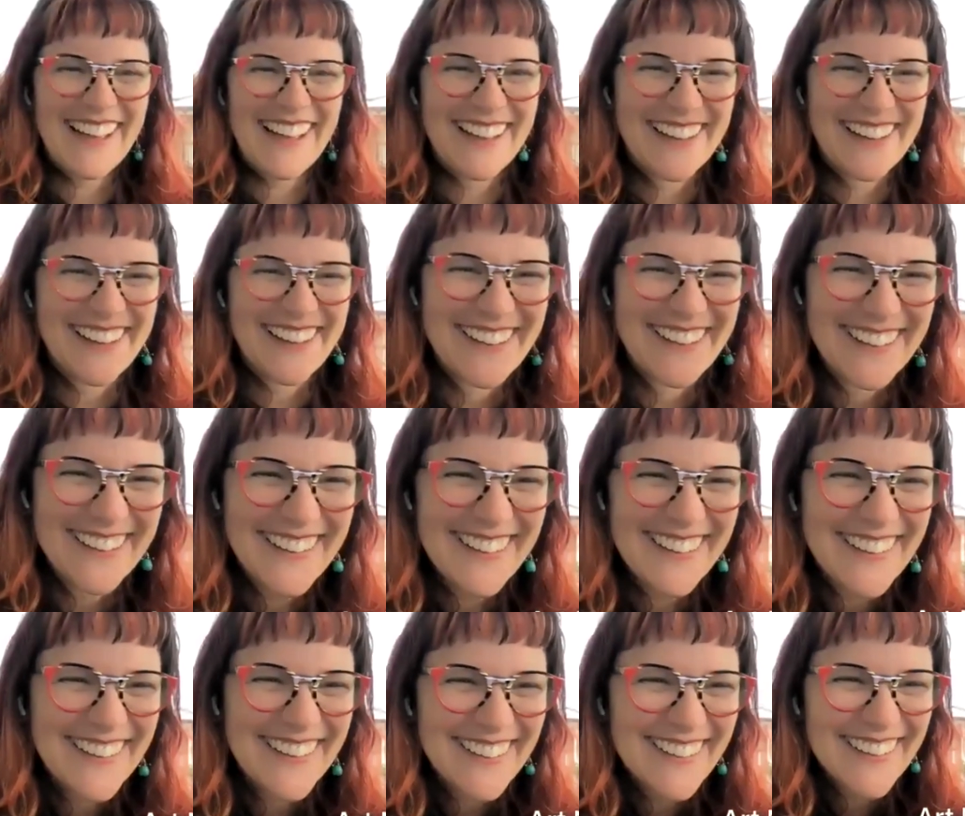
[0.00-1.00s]

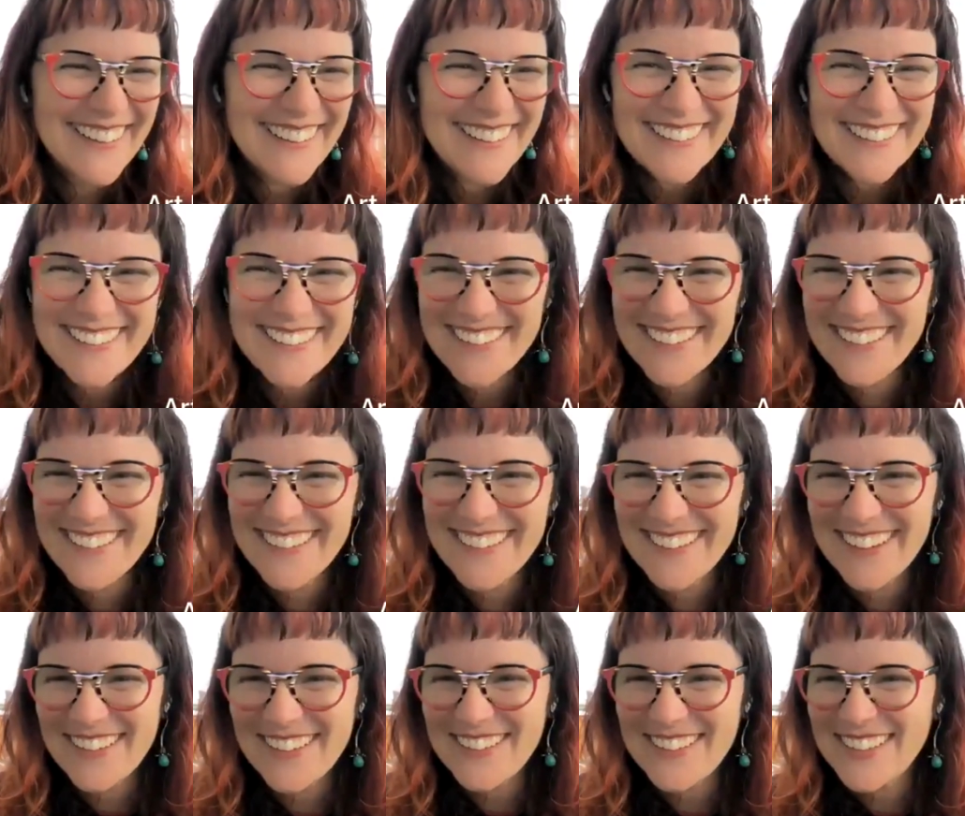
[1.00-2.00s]

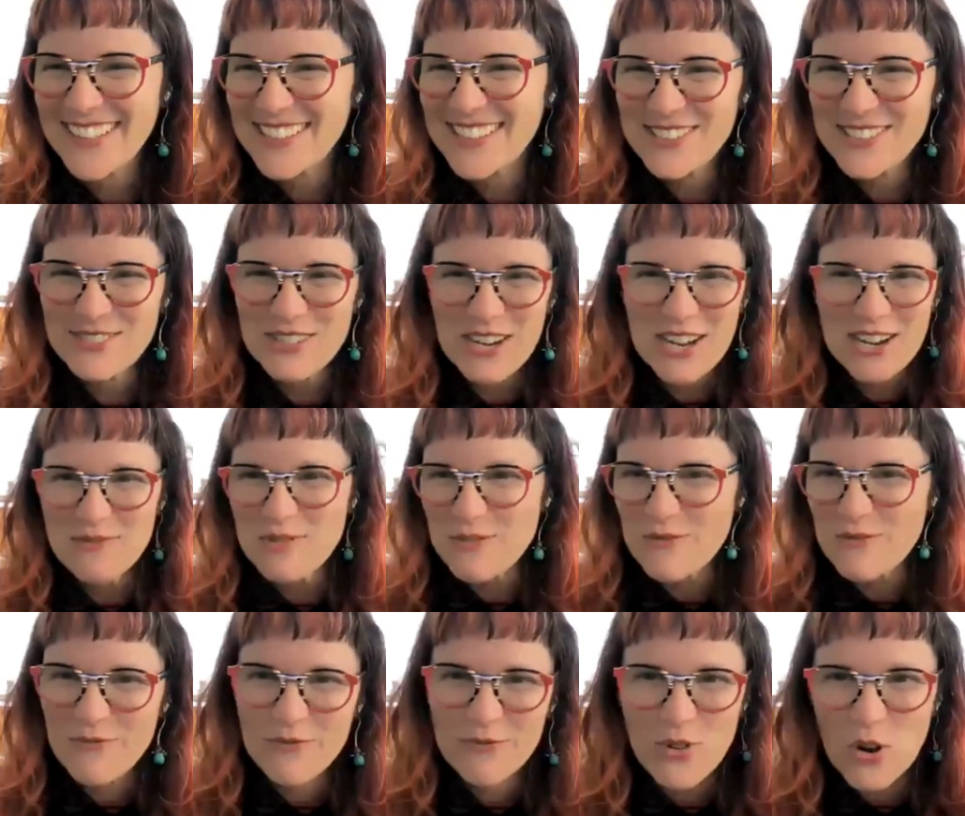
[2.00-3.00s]
I want to draw with
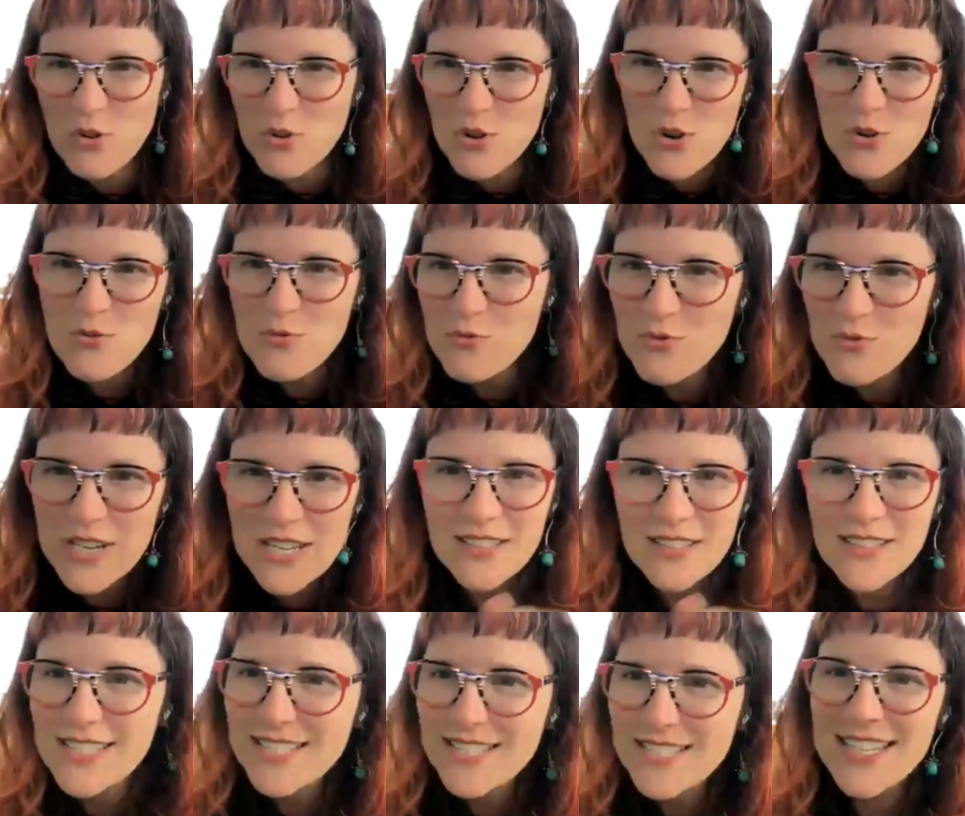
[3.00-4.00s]

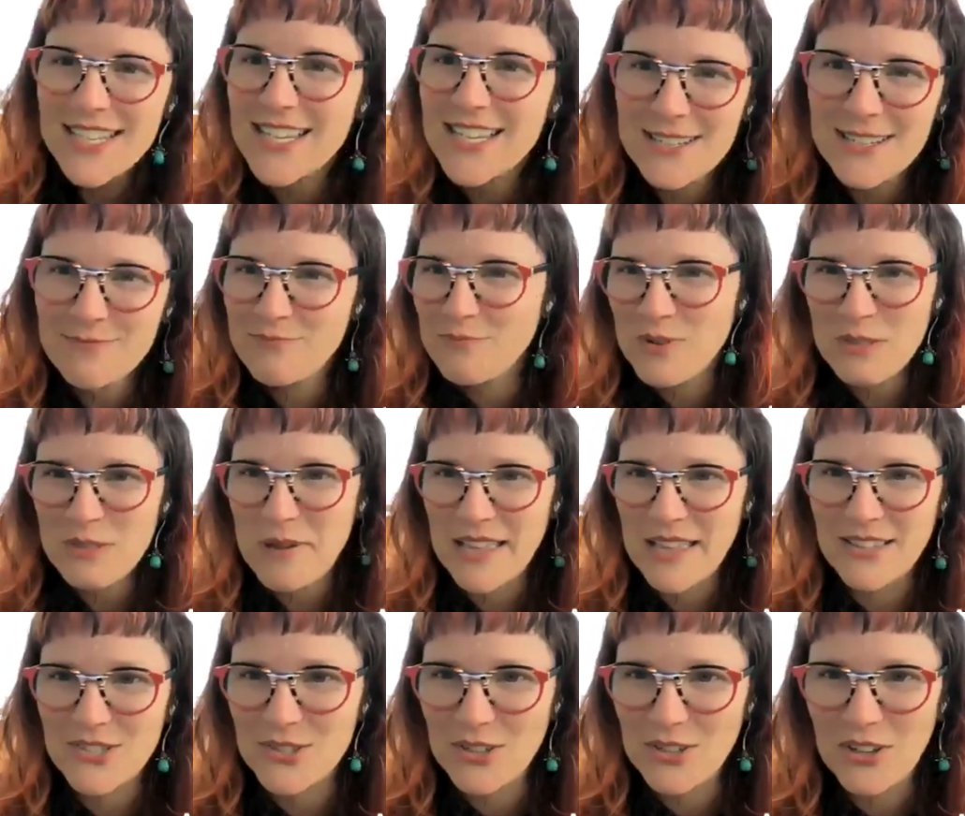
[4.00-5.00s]
photorealistic with
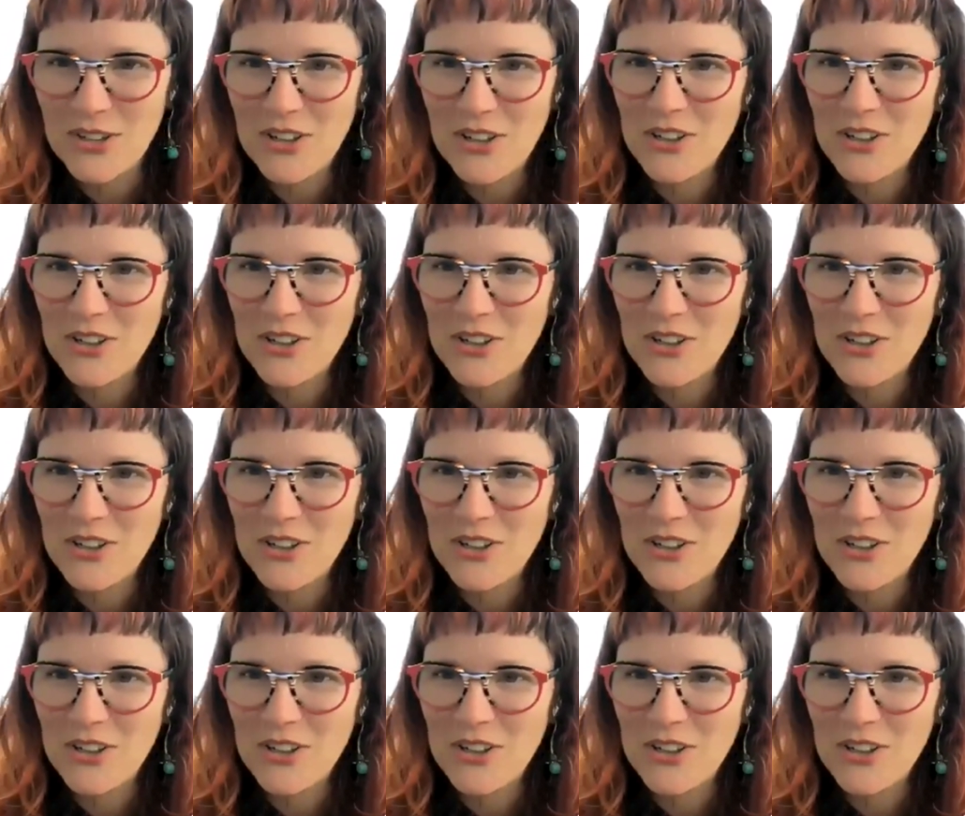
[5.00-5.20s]
pencil.